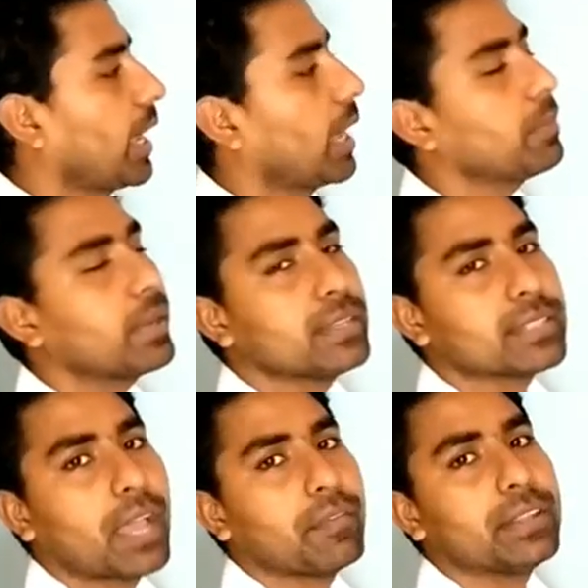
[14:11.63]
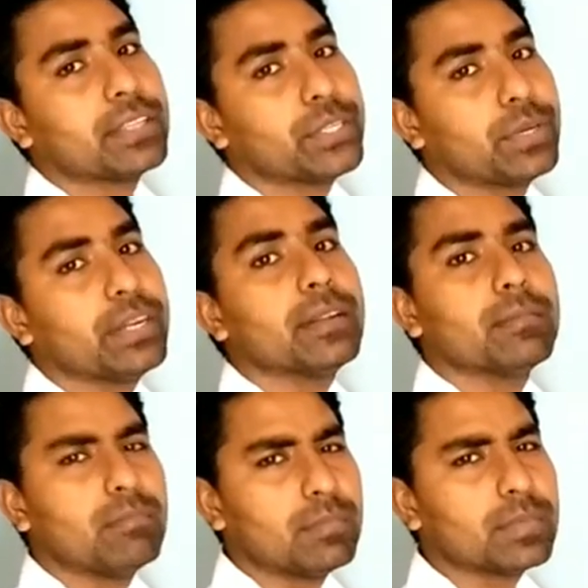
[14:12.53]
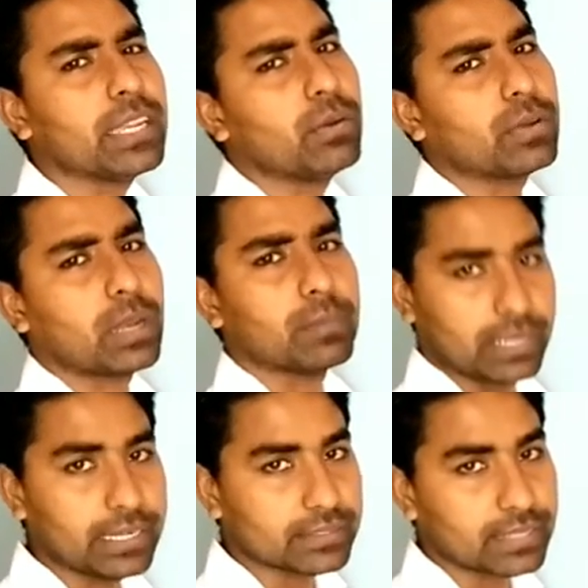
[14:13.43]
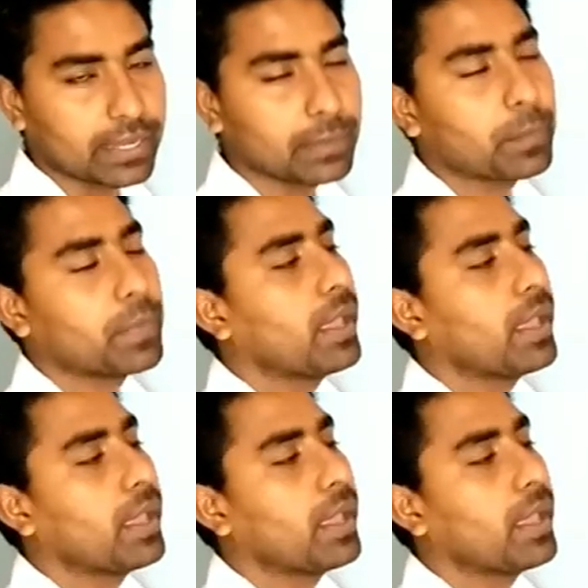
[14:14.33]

M is having the unit kilogram in SI.